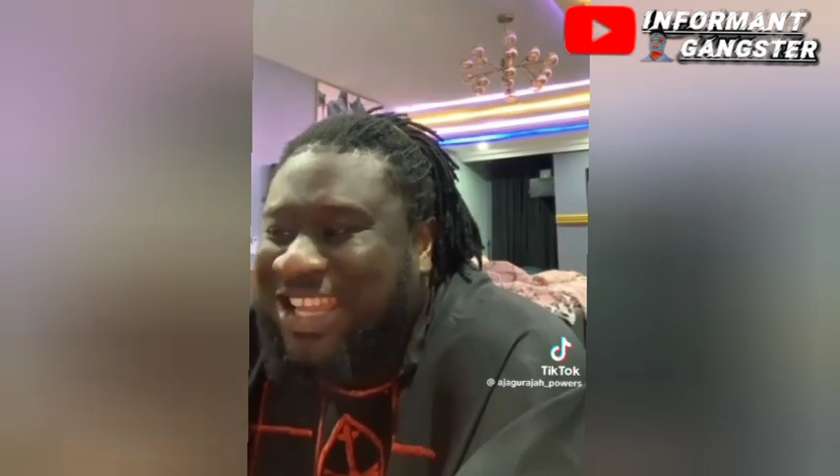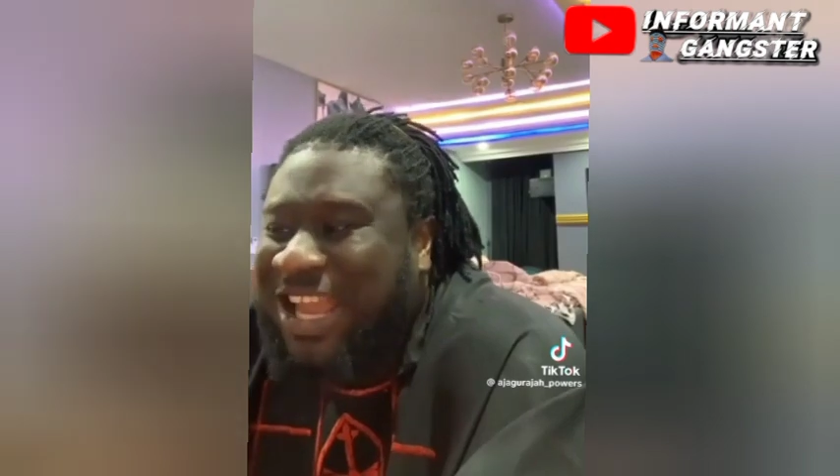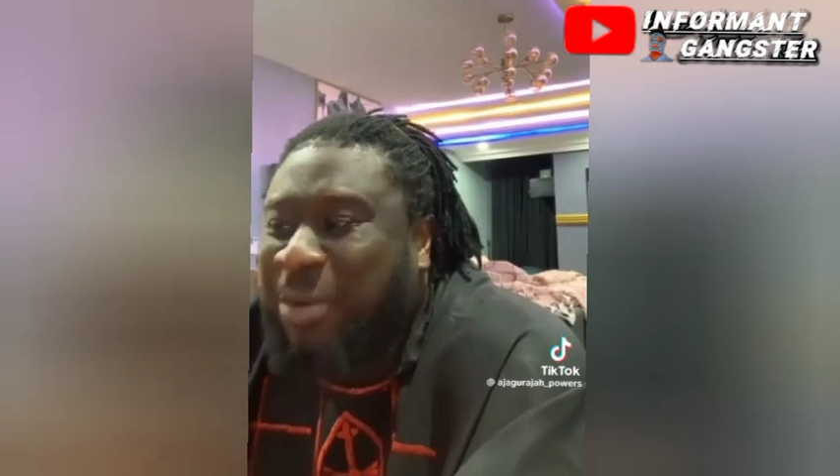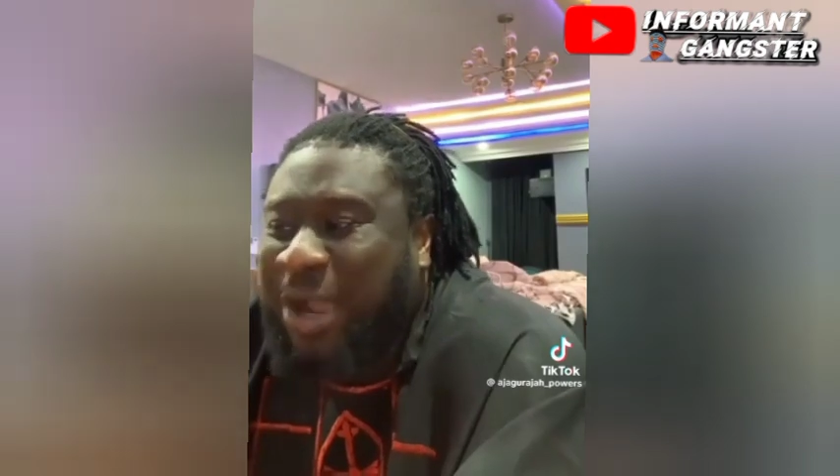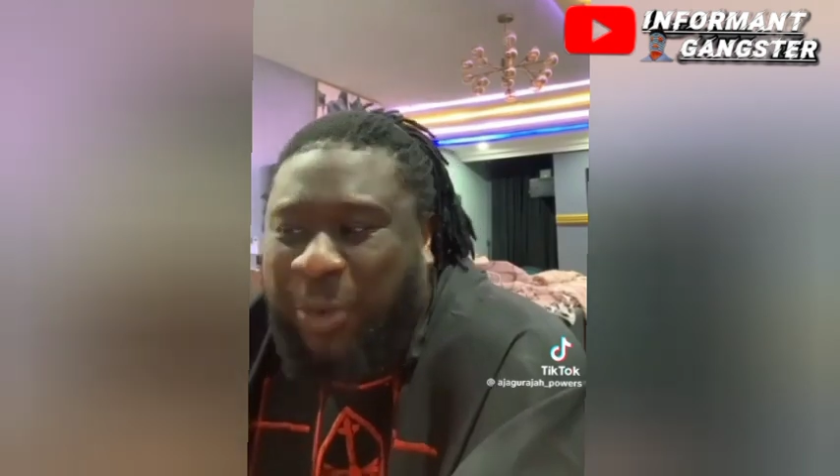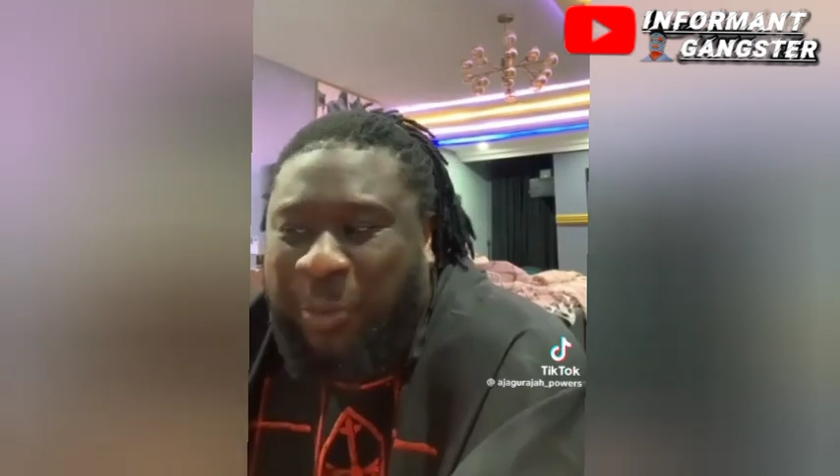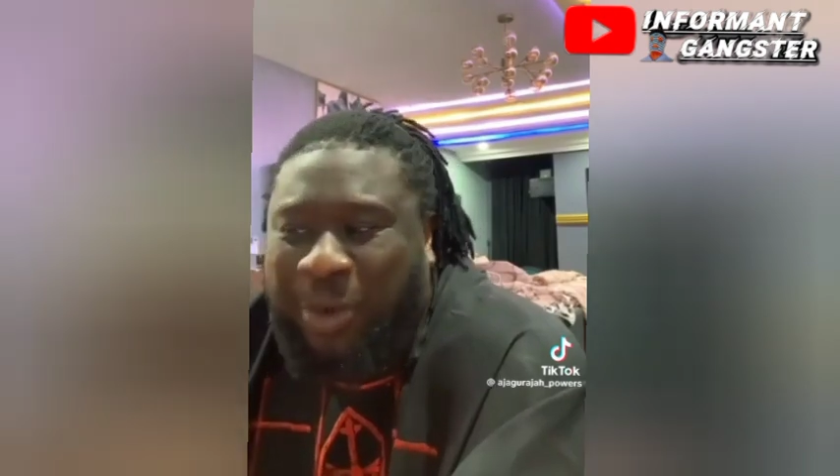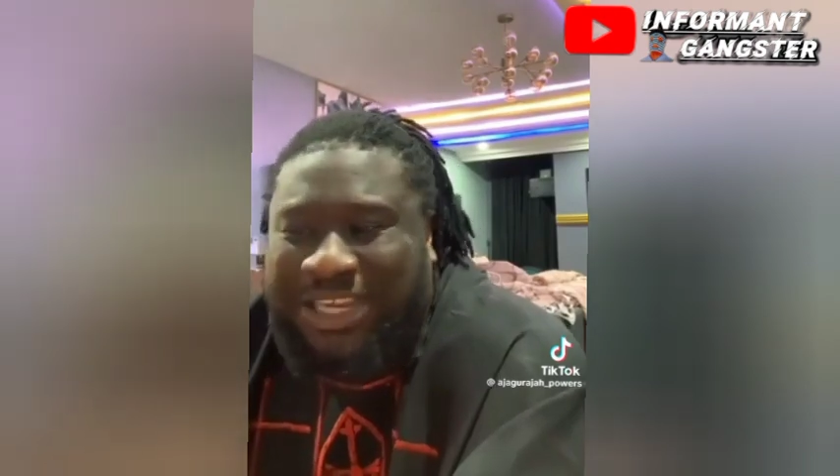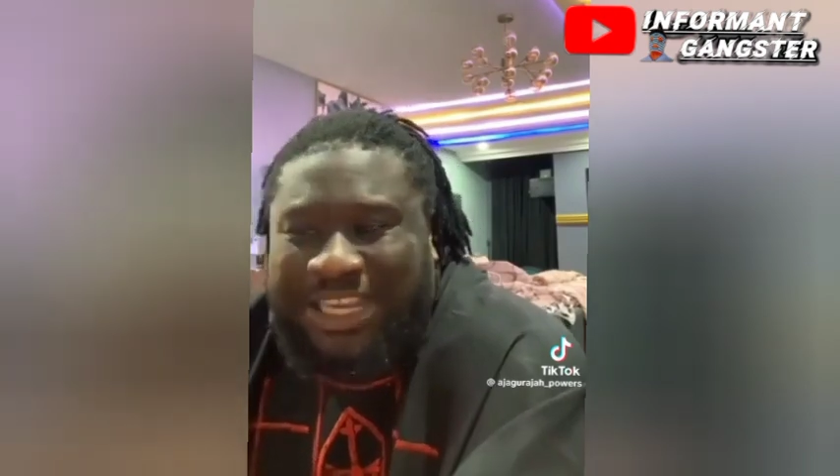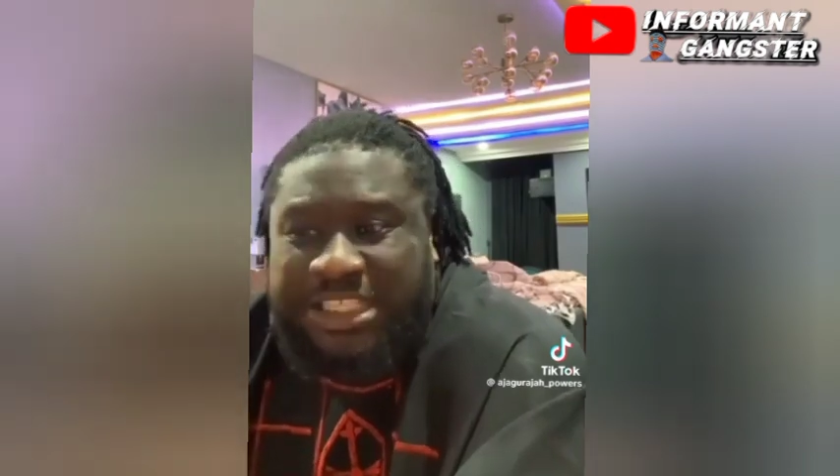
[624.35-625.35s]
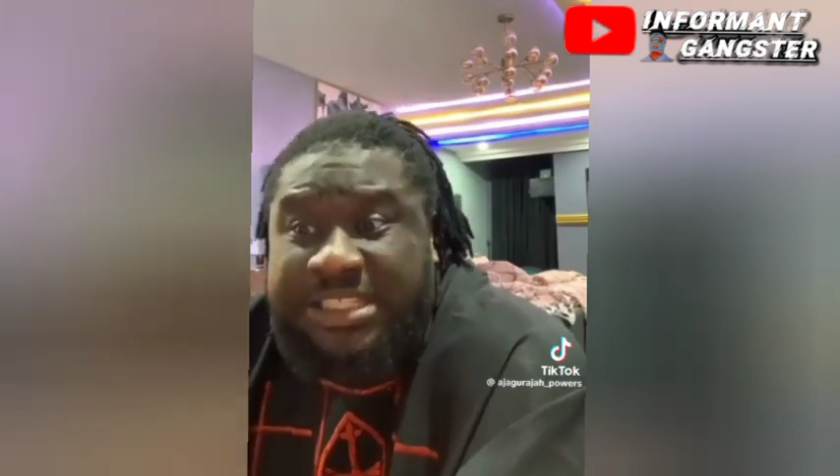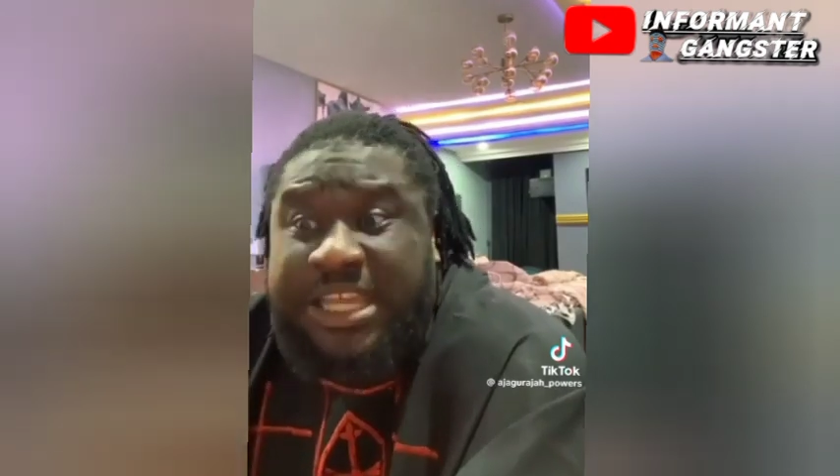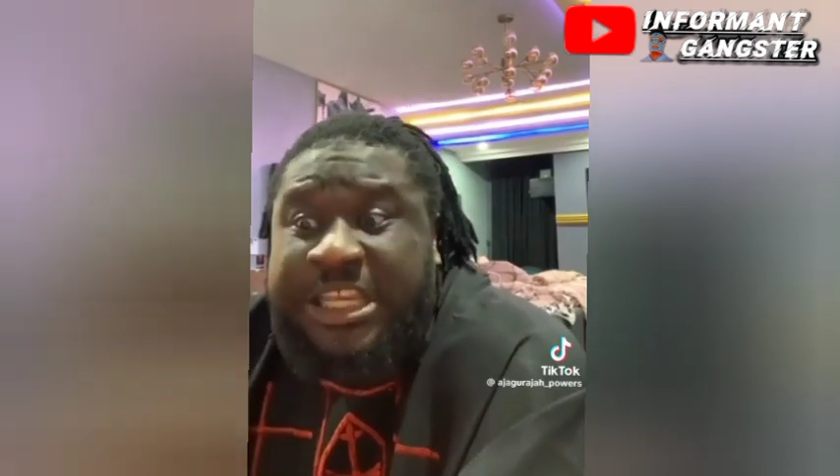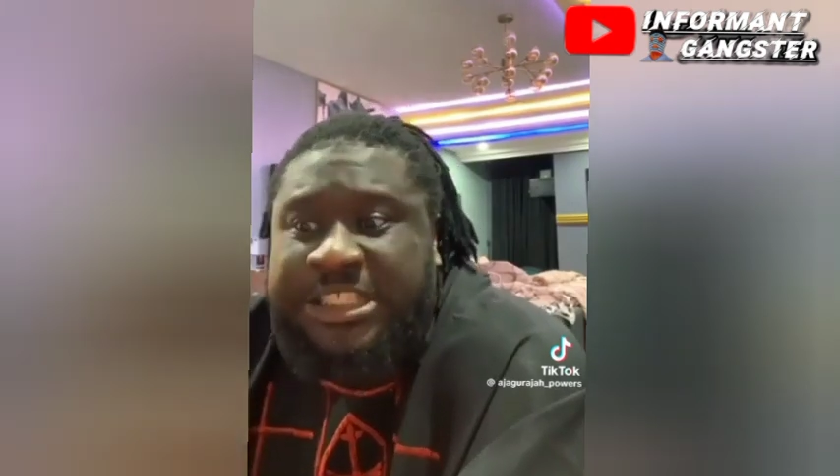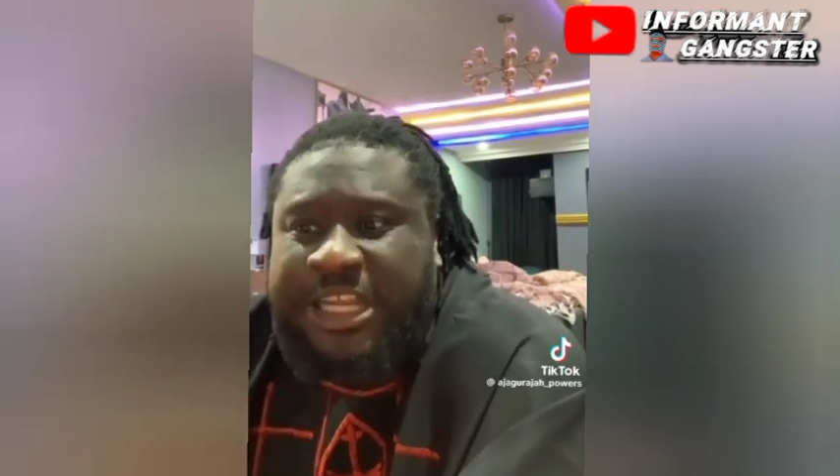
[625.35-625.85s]
Ya boy, a homo day,
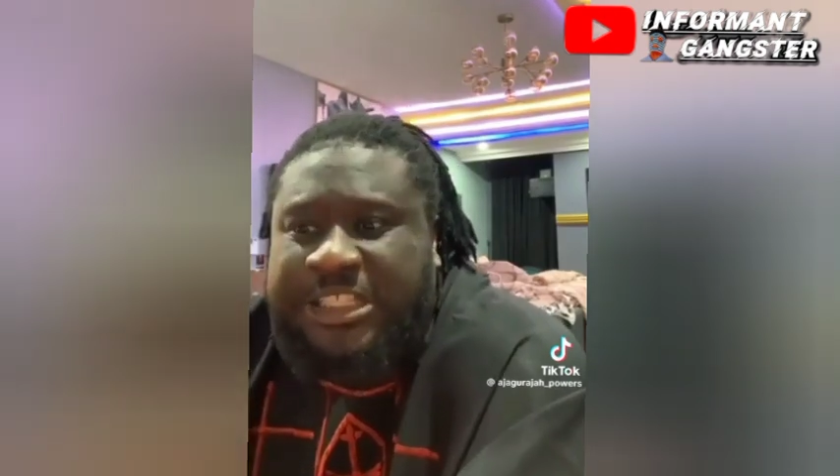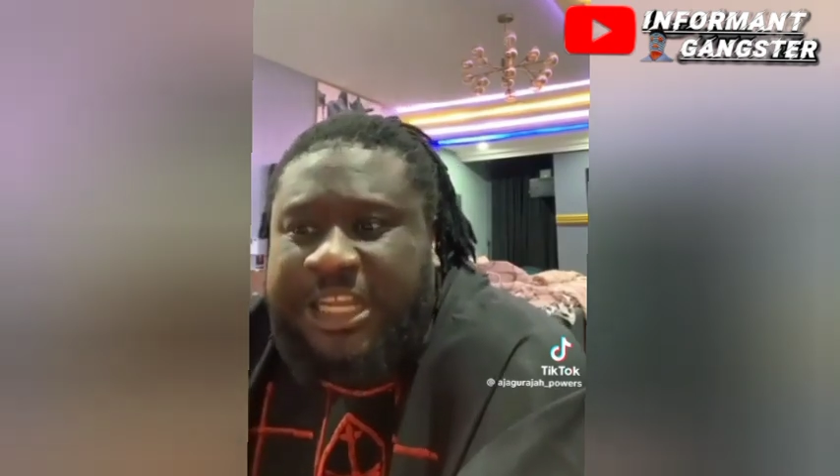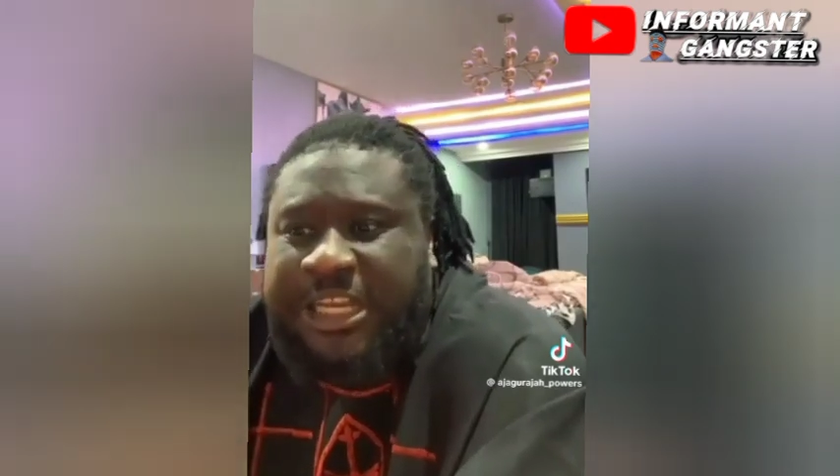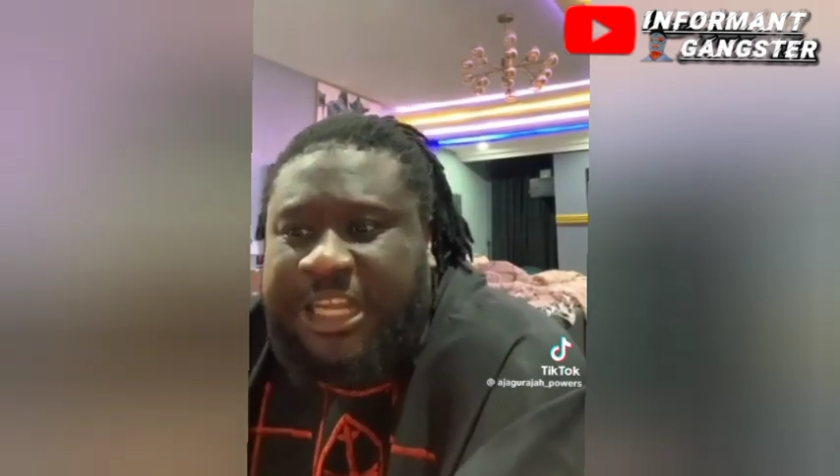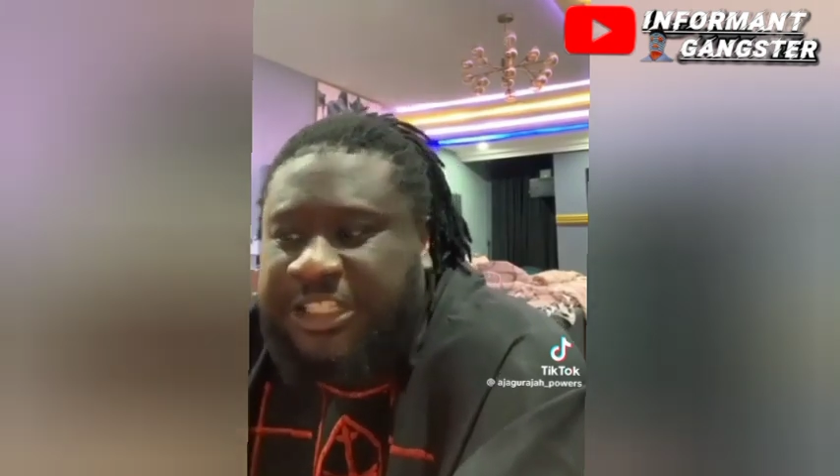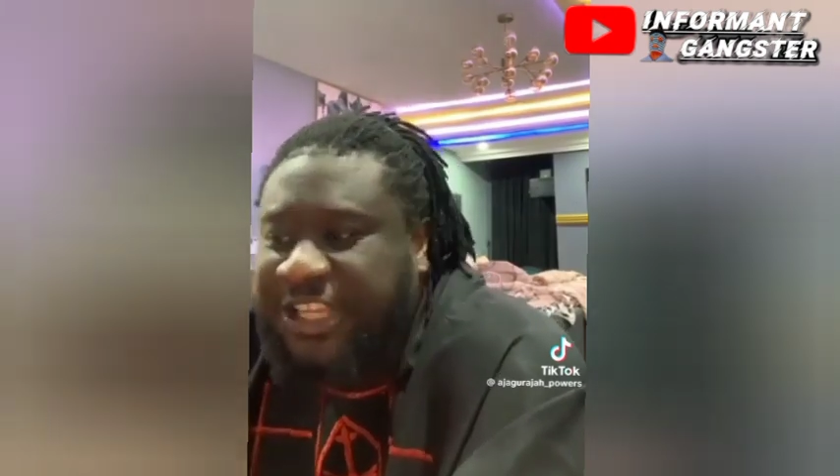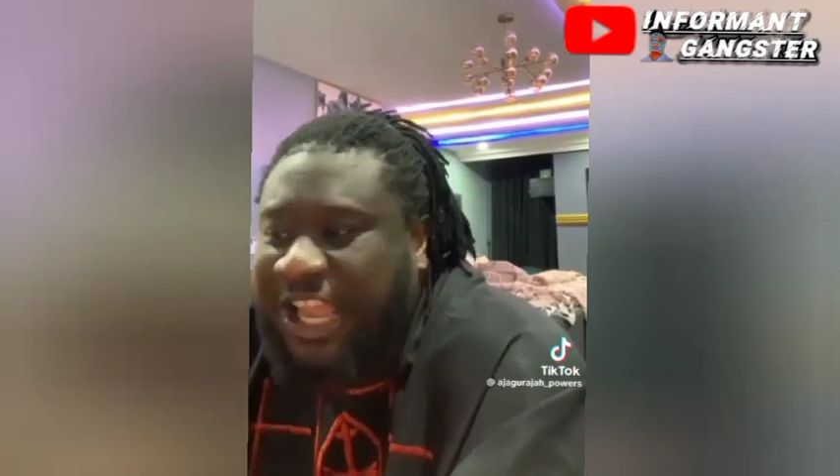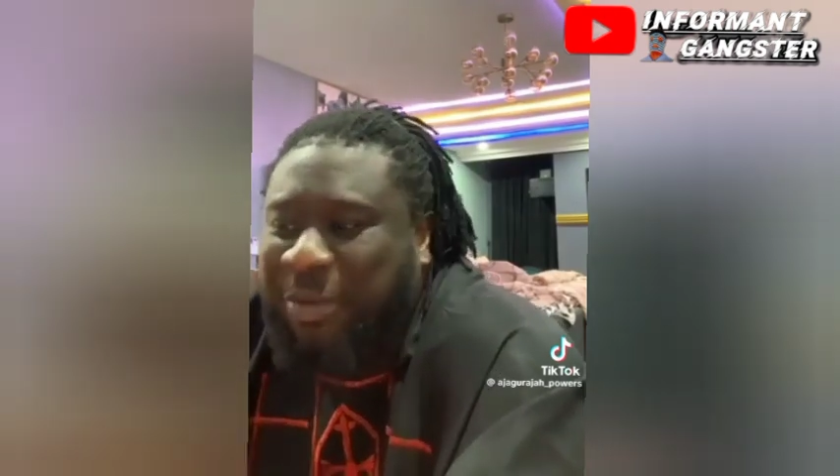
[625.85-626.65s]
skin is honest, can you catch it?